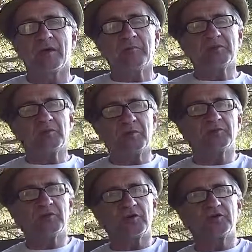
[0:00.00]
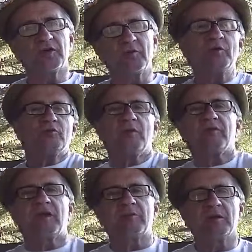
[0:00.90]
But the person could say, well, you never
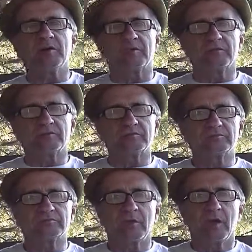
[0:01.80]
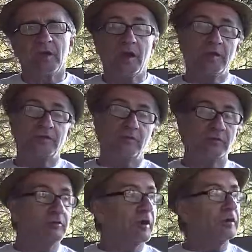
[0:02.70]
gave birth. And I'd say, well,
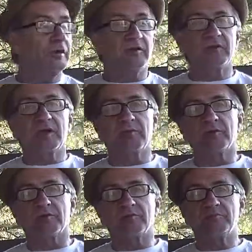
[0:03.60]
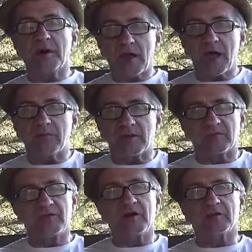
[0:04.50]
you're right, I never gave birth, but I've been a
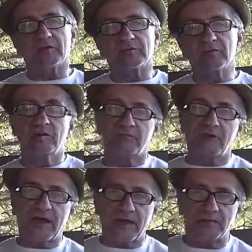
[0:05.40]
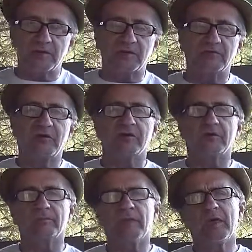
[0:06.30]
father, if I had been a father.
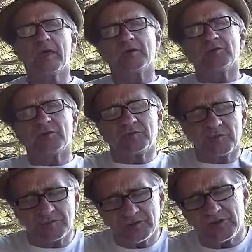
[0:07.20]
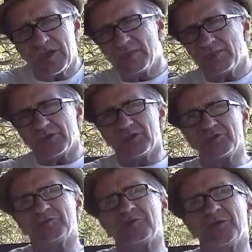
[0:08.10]
So this person came and
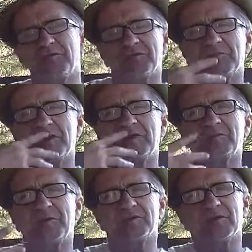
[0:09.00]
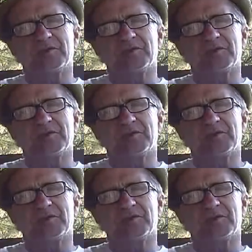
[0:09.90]
accused me, and I was amazed because I